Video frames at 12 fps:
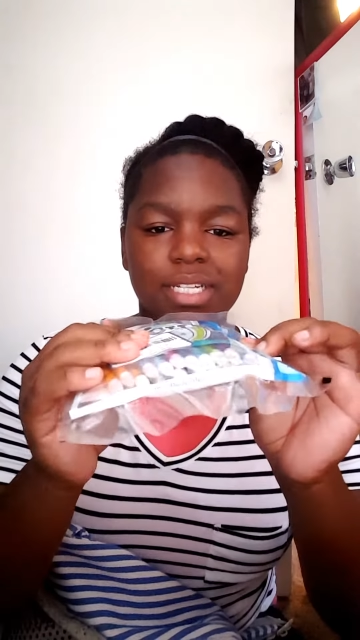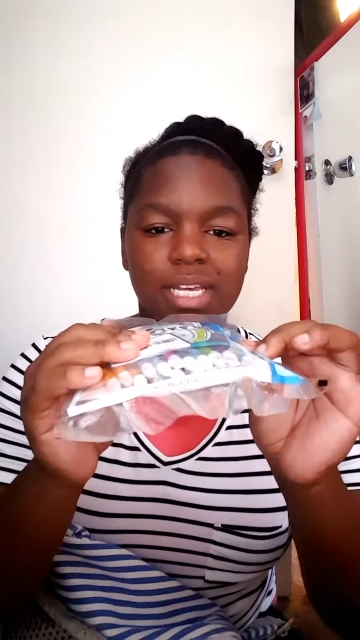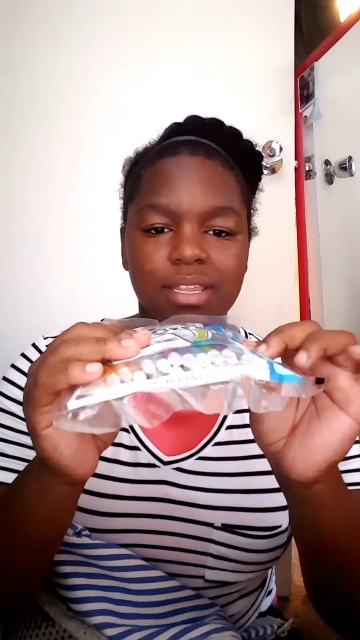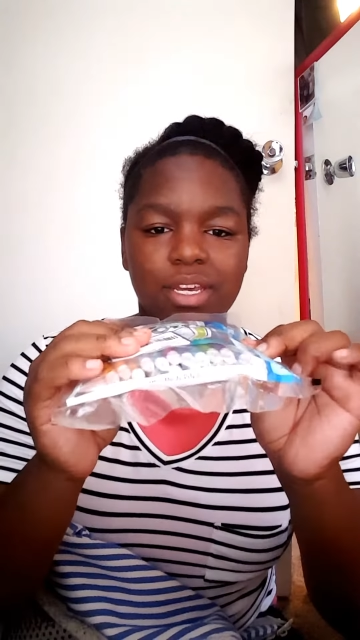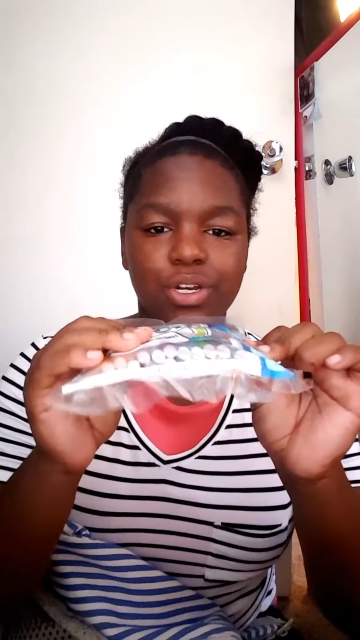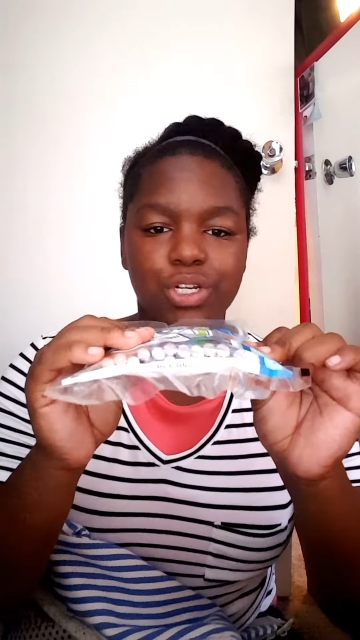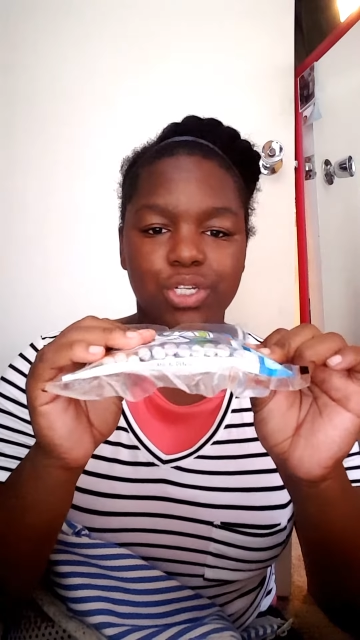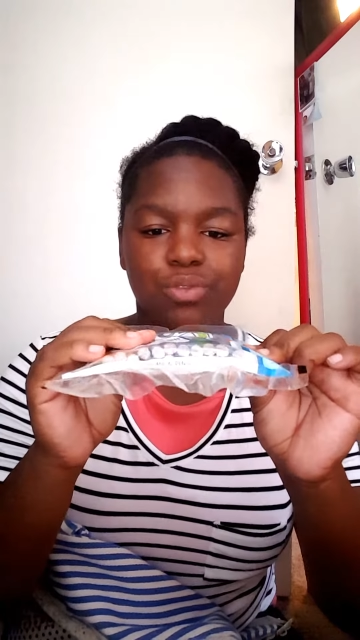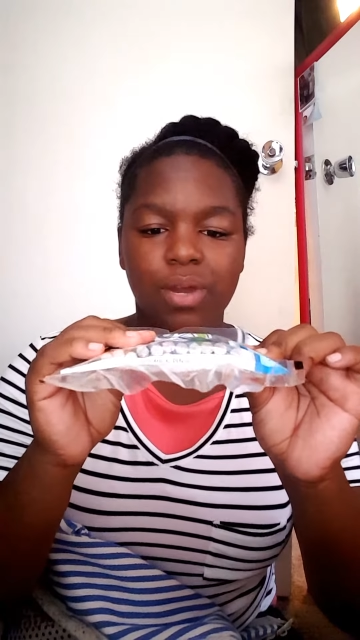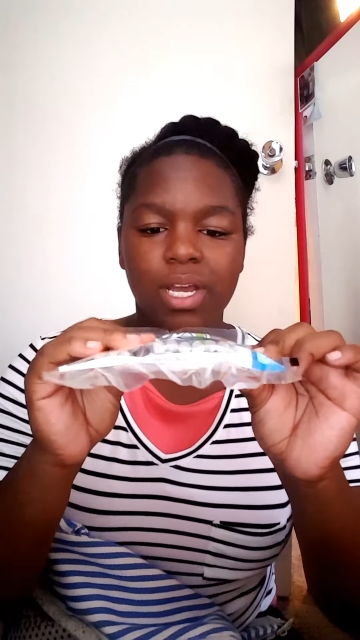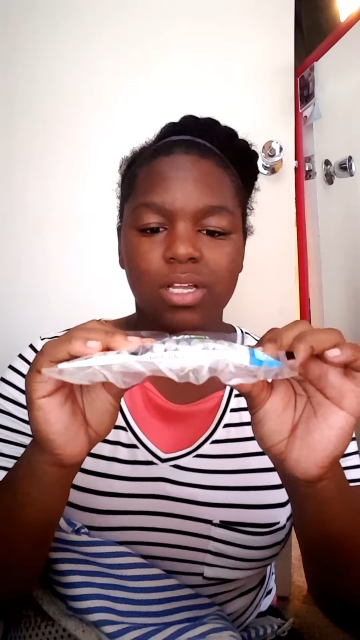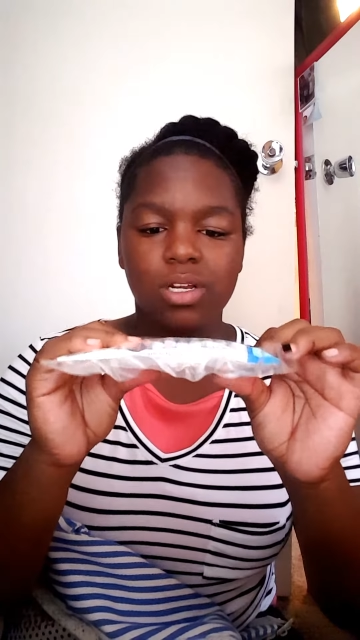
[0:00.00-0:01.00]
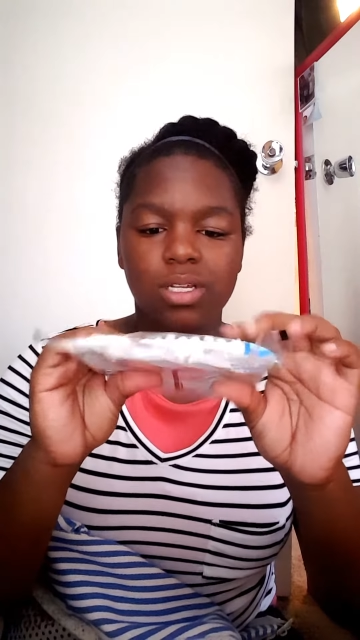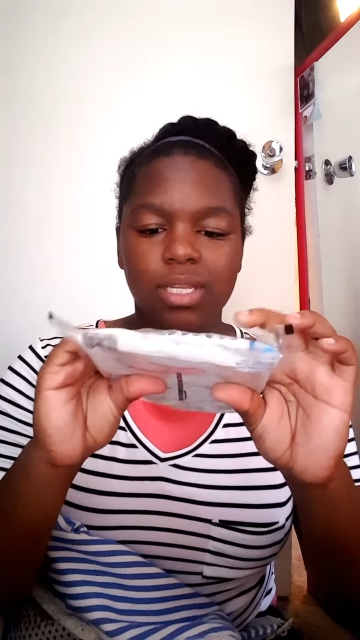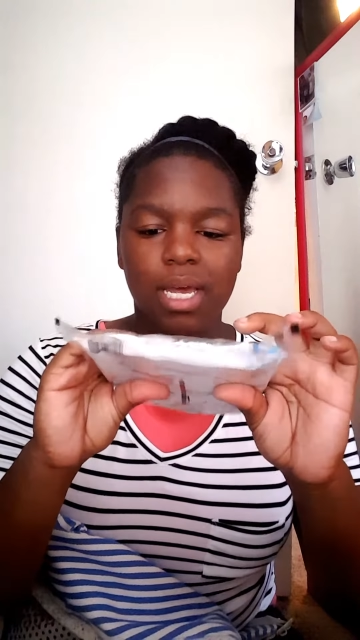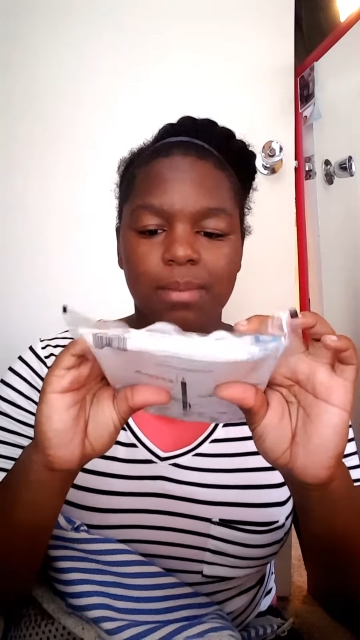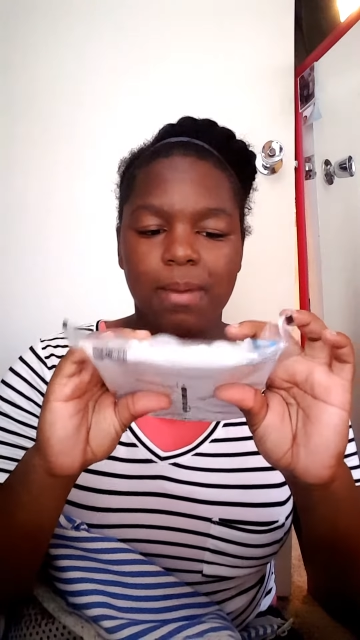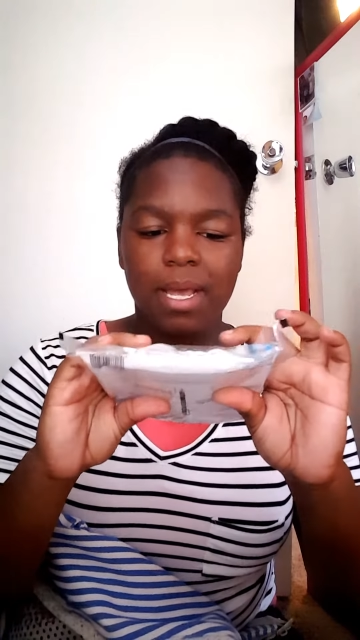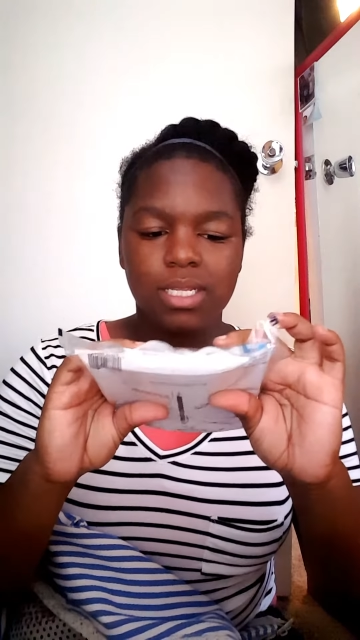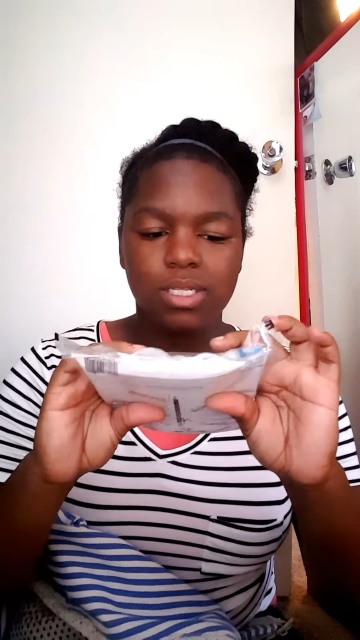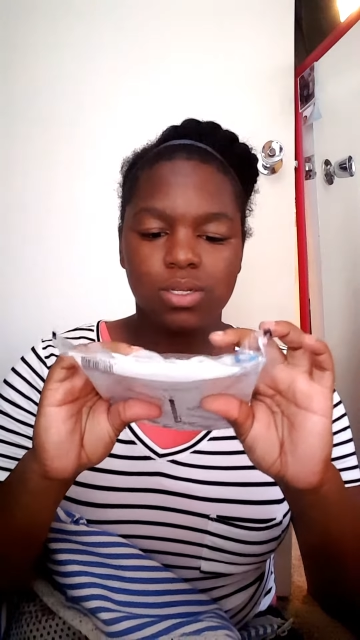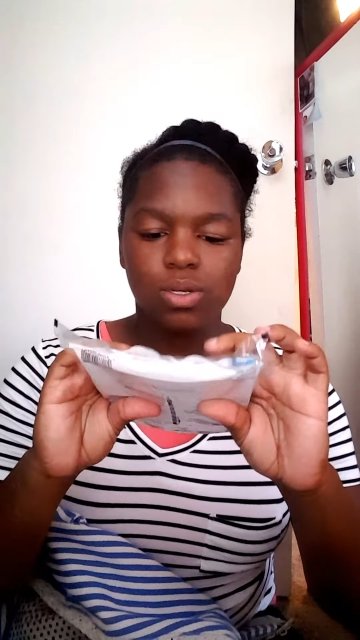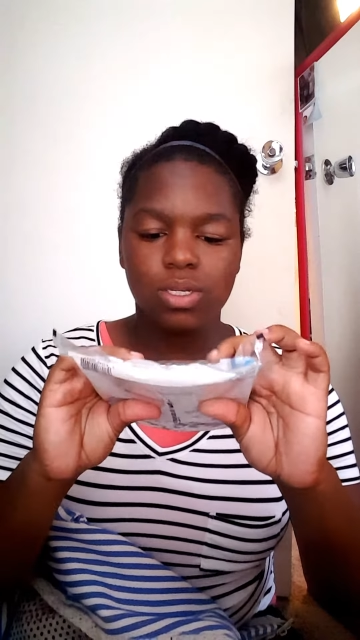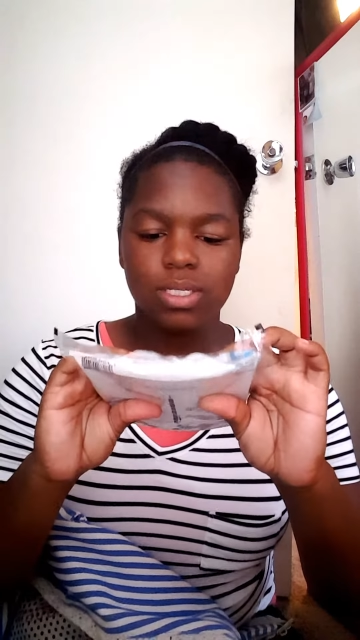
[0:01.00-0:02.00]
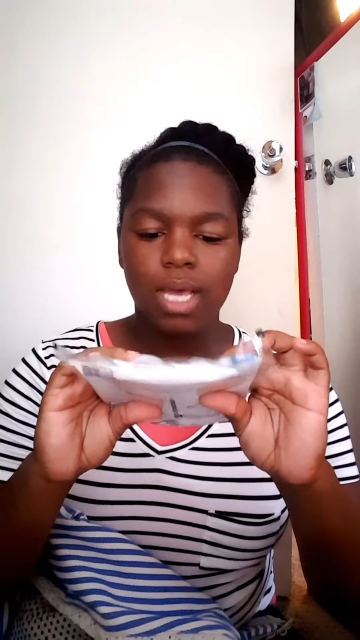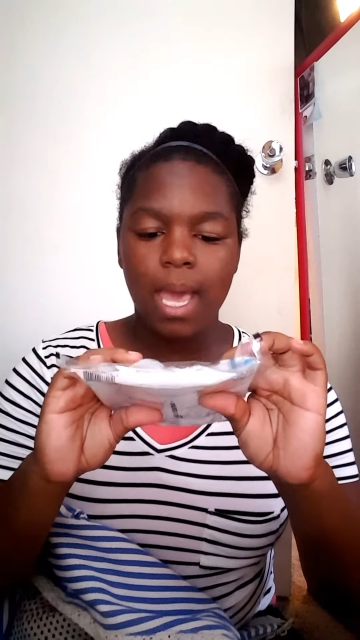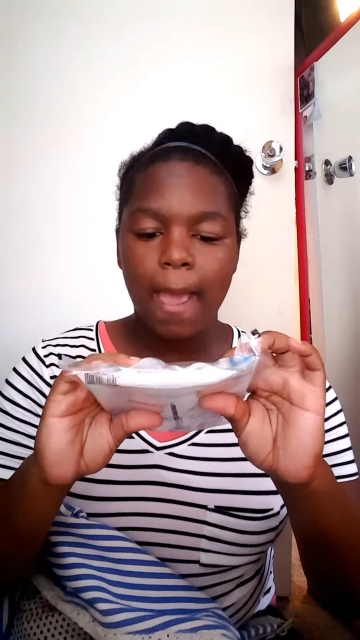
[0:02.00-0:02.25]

and they're just regular lead pencils.